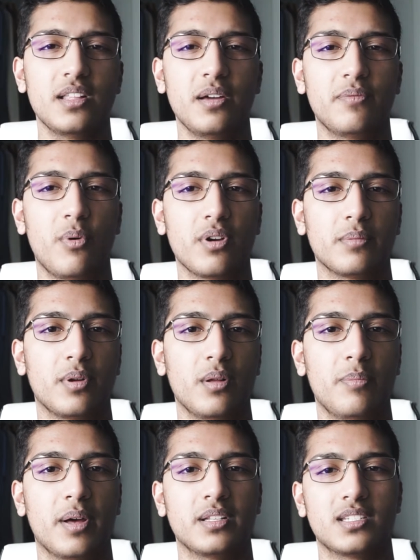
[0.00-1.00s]

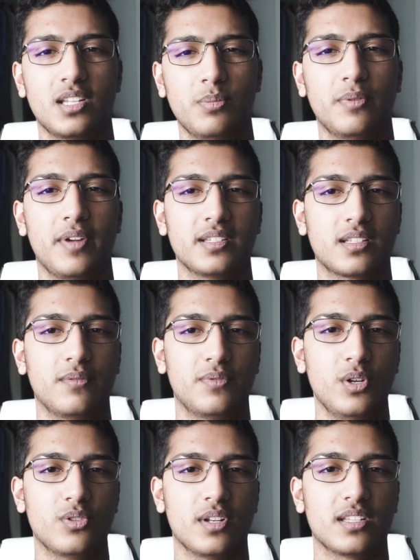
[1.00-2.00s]
avoidable, but it still prevents
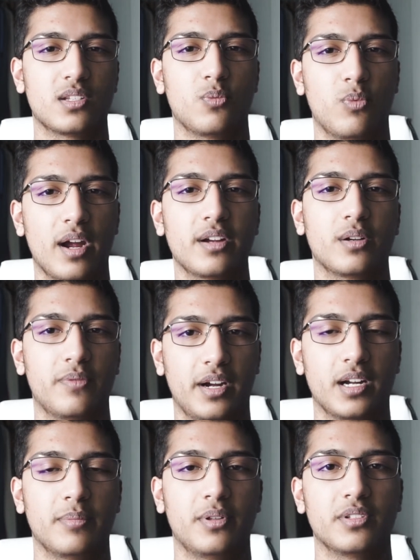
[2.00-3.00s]
confusion as to where your
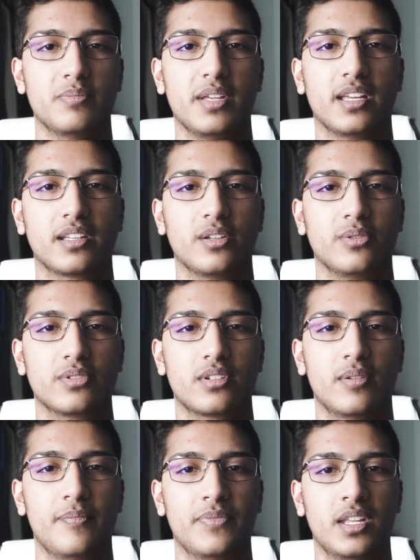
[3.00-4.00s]
variable is being used.
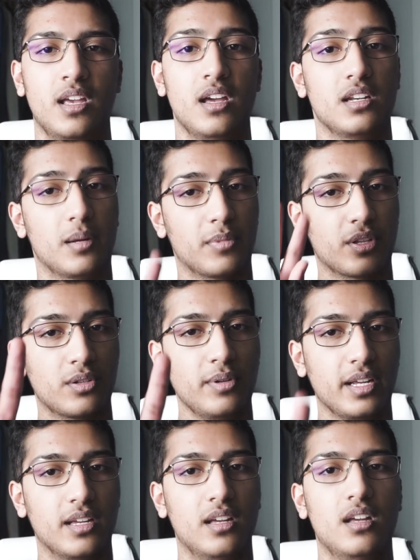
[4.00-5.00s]
Number
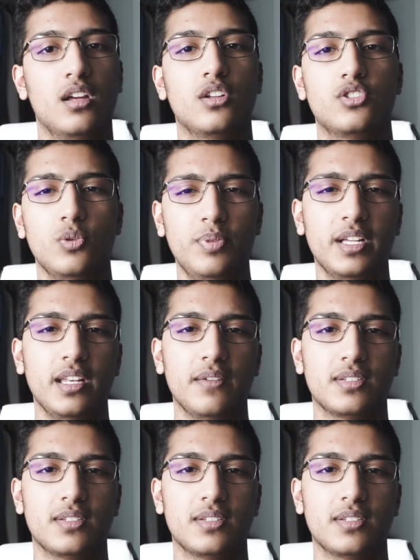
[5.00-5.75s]
3. Duplicate if